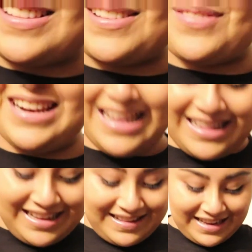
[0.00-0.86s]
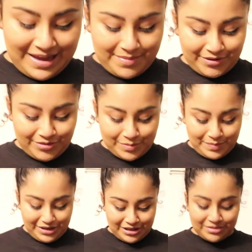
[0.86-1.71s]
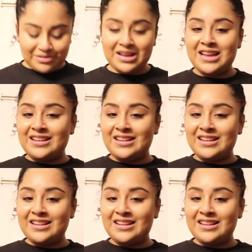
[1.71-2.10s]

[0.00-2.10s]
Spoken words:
something like this, it came out super cute.